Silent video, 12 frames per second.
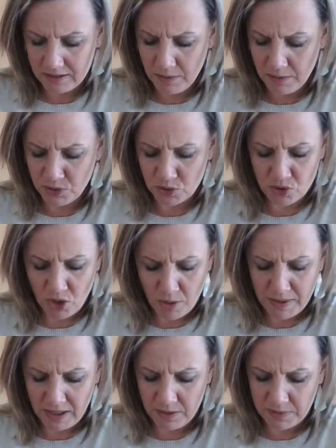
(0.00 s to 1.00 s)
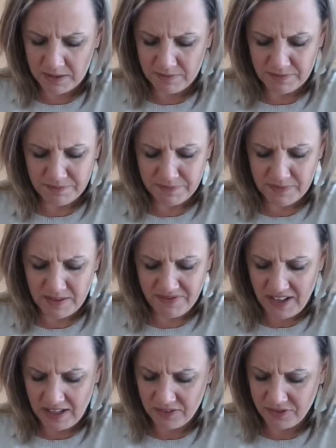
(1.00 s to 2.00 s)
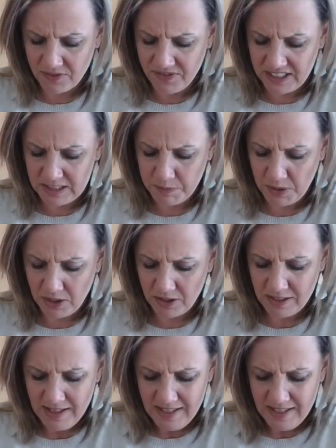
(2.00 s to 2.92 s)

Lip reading: Come through Strawberry with the fella from Vicksburg.